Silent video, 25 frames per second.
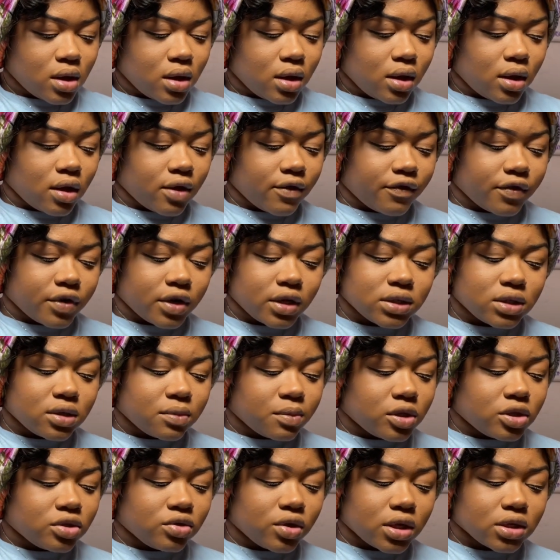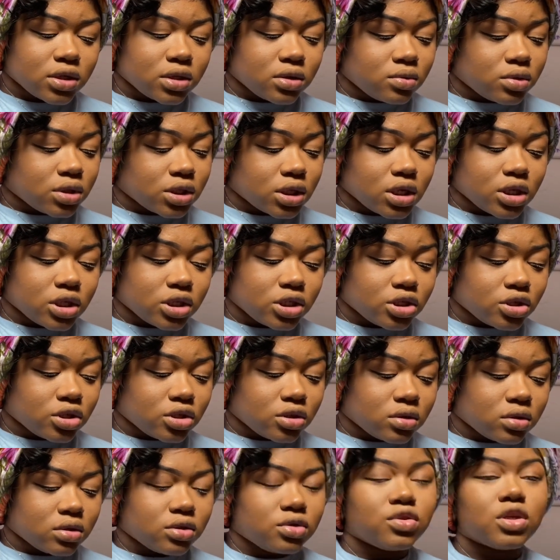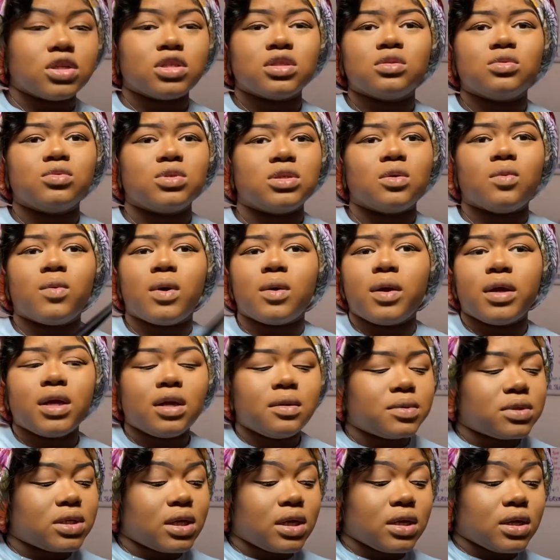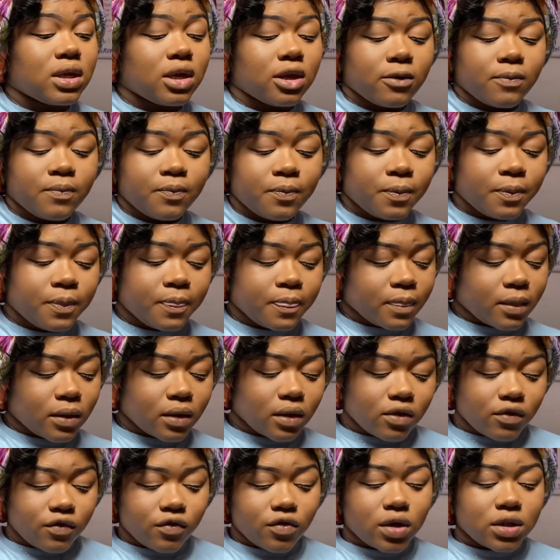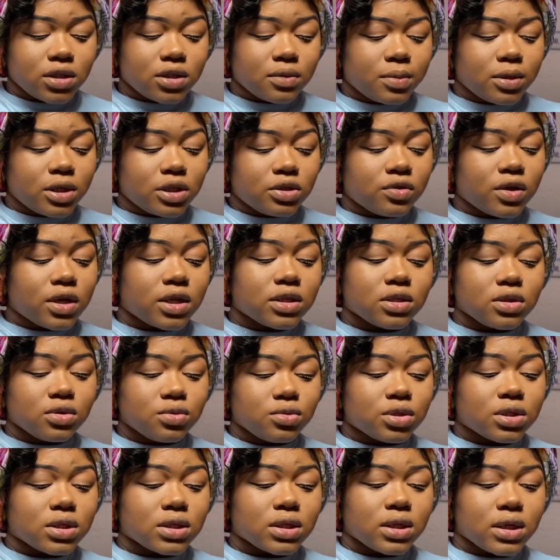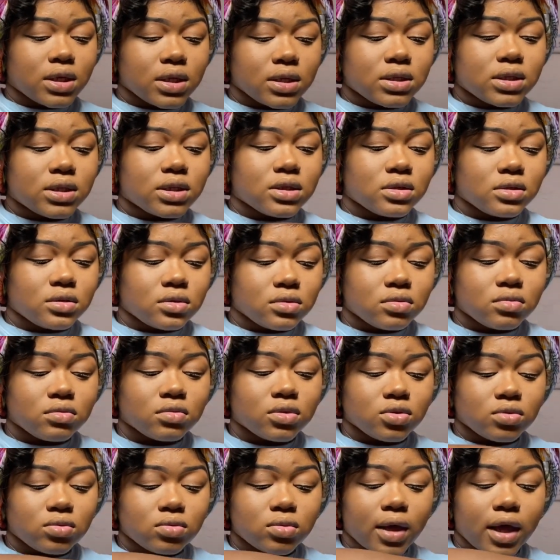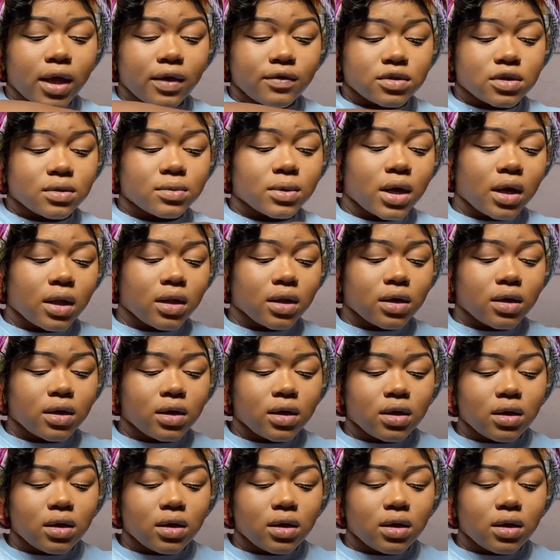And for this to be translucent, it's your translucent. Why do I keep saying that? For it to be translucent, it still do have some color.